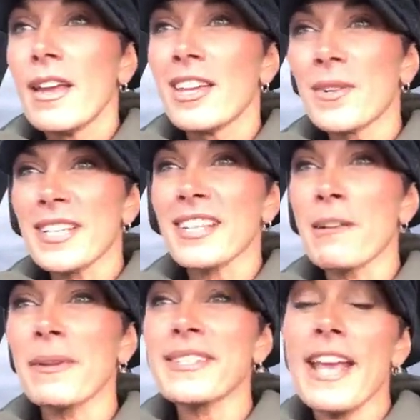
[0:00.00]
It's like
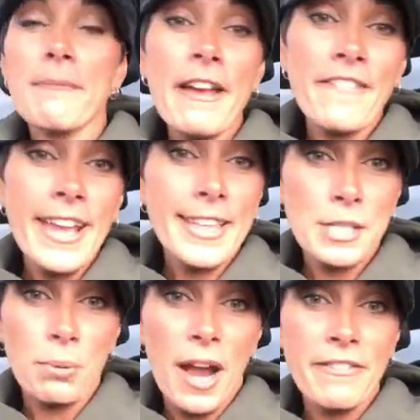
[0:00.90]
somebody saying my faith
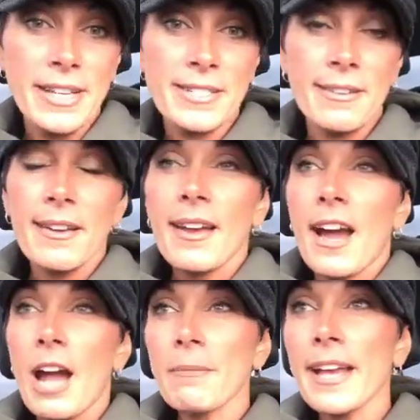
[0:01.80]
is private.
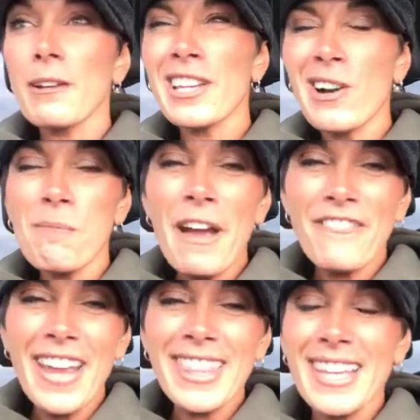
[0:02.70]
I'm like, my
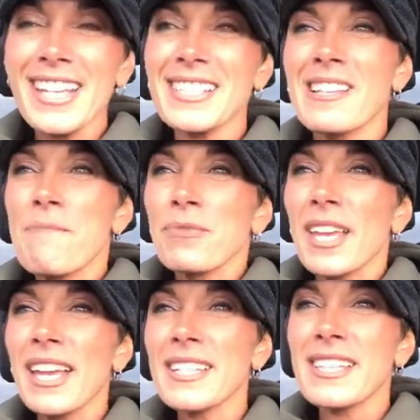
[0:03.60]
faith is
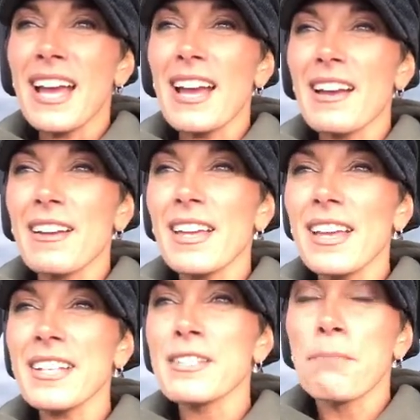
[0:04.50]

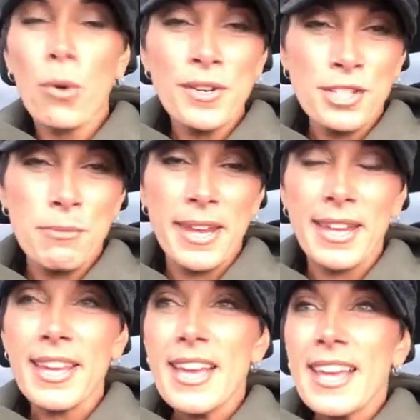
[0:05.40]
important to me.
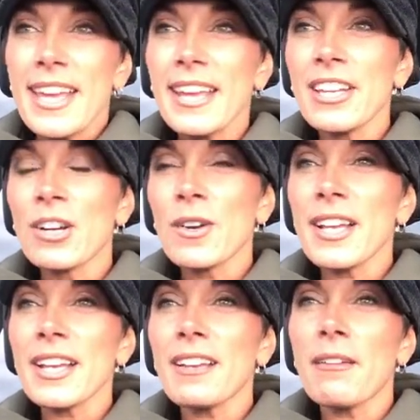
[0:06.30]

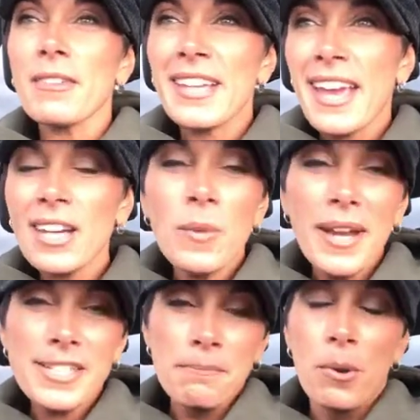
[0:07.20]

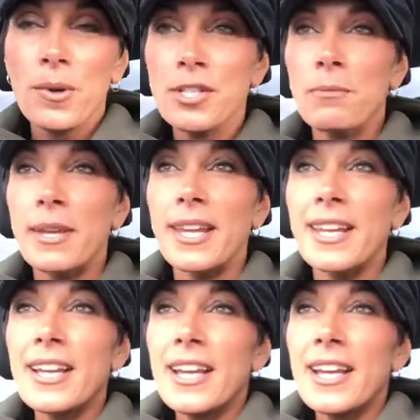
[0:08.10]
Canaway is important to me.